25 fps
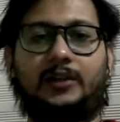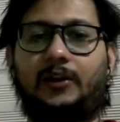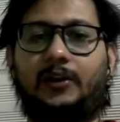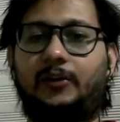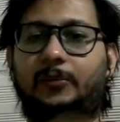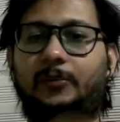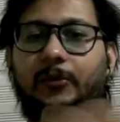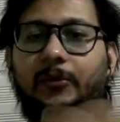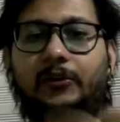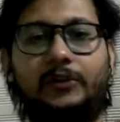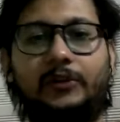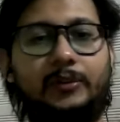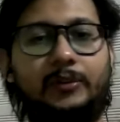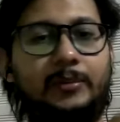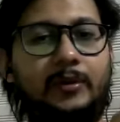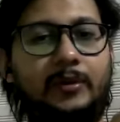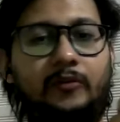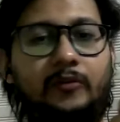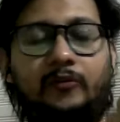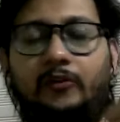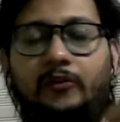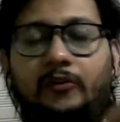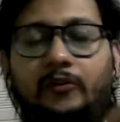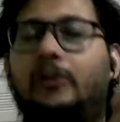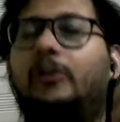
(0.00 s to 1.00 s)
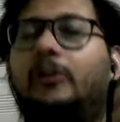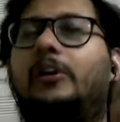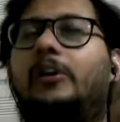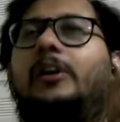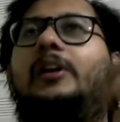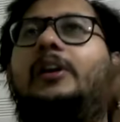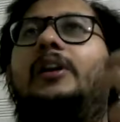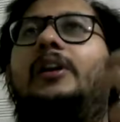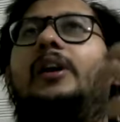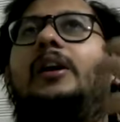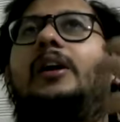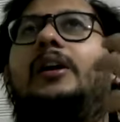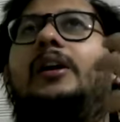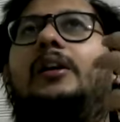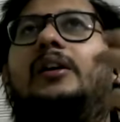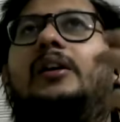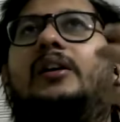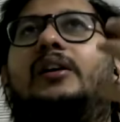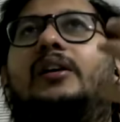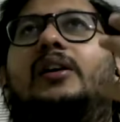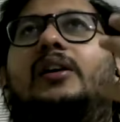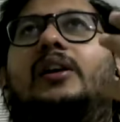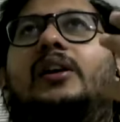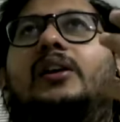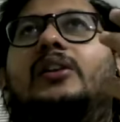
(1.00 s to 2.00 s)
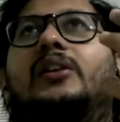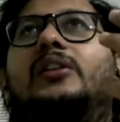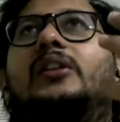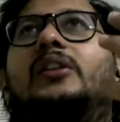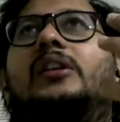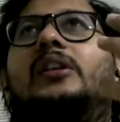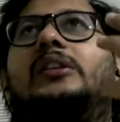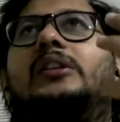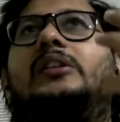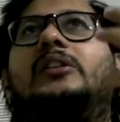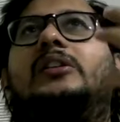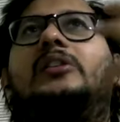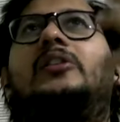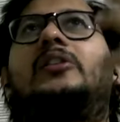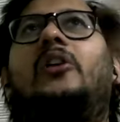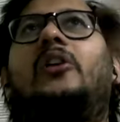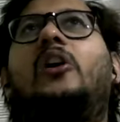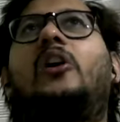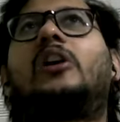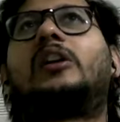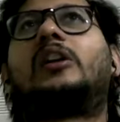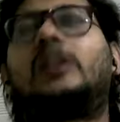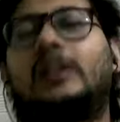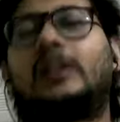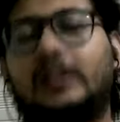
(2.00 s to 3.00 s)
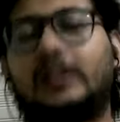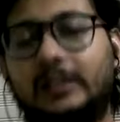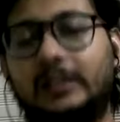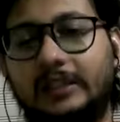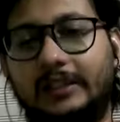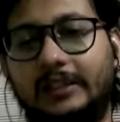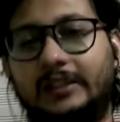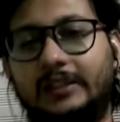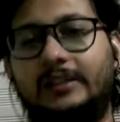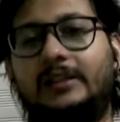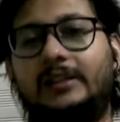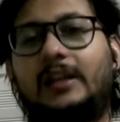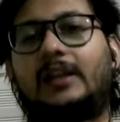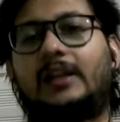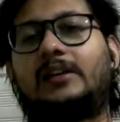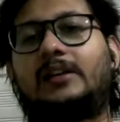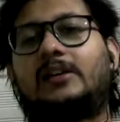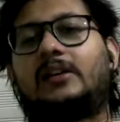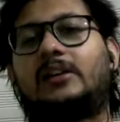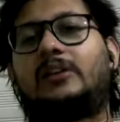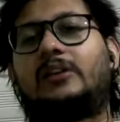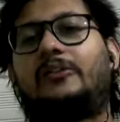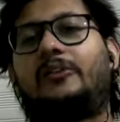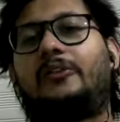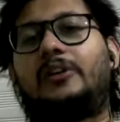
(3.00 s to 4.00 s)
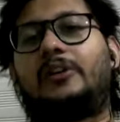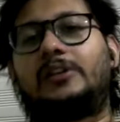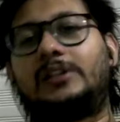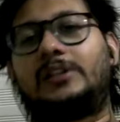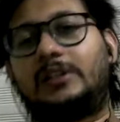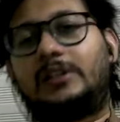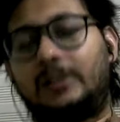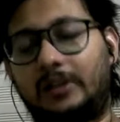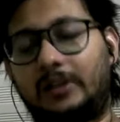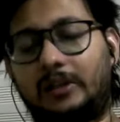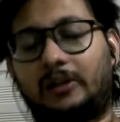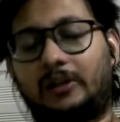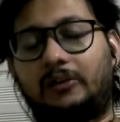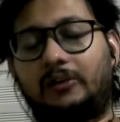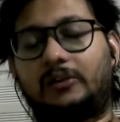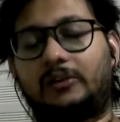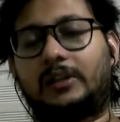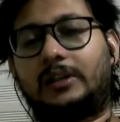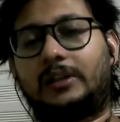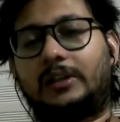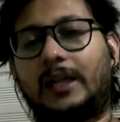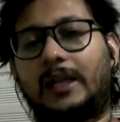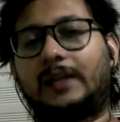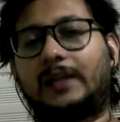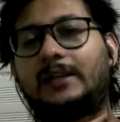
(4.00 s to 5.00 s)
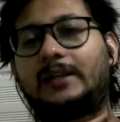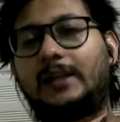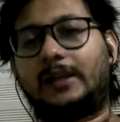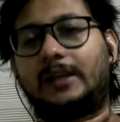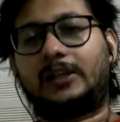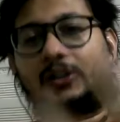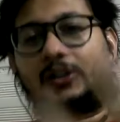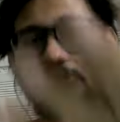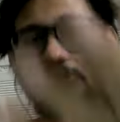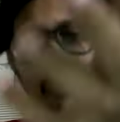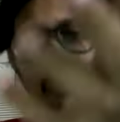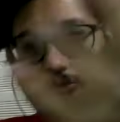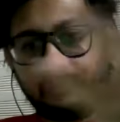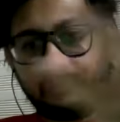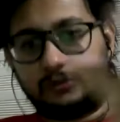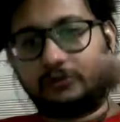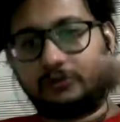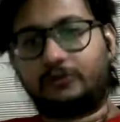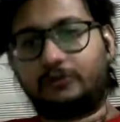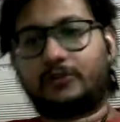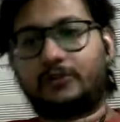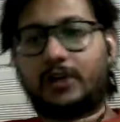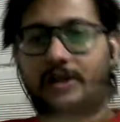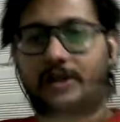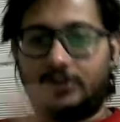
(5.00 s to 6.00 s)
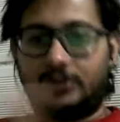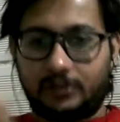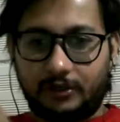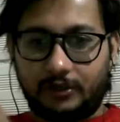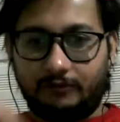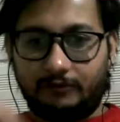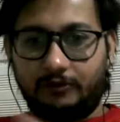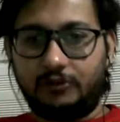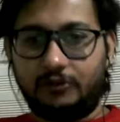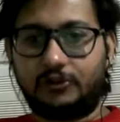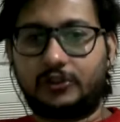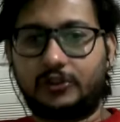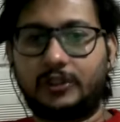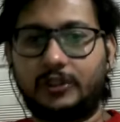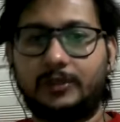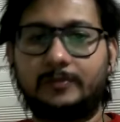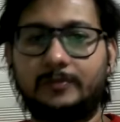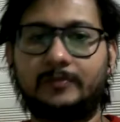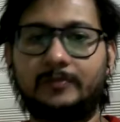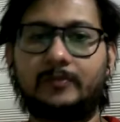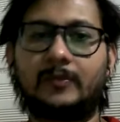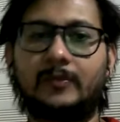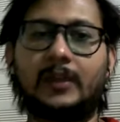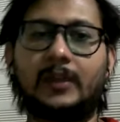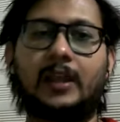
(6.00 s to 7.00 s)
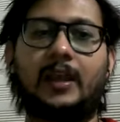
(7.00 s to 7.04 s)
are responsible for the thought that that led to French Revolution.